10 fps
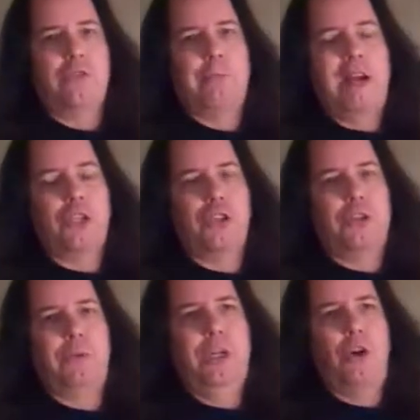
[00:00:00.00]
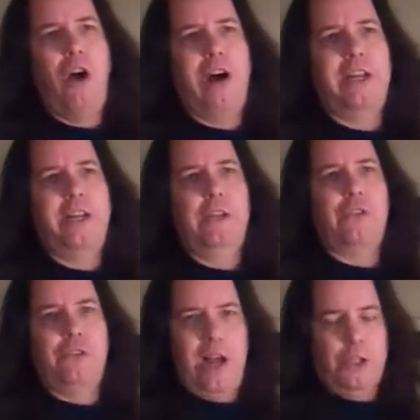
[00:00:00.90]
especially regarding
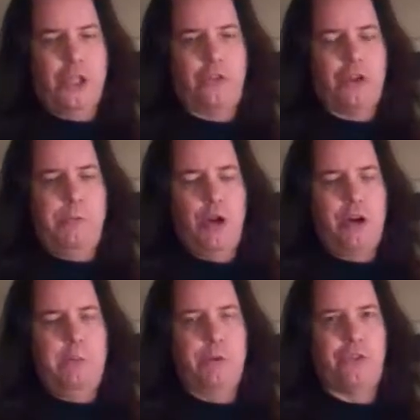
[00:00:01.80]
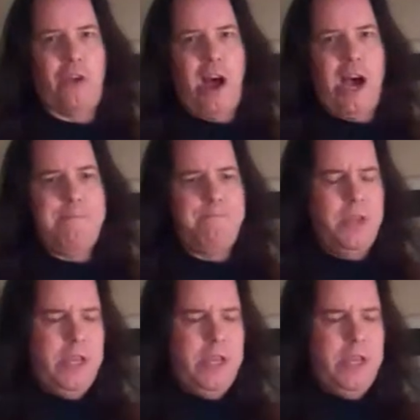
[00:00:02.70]
its intelligence community, Mossad.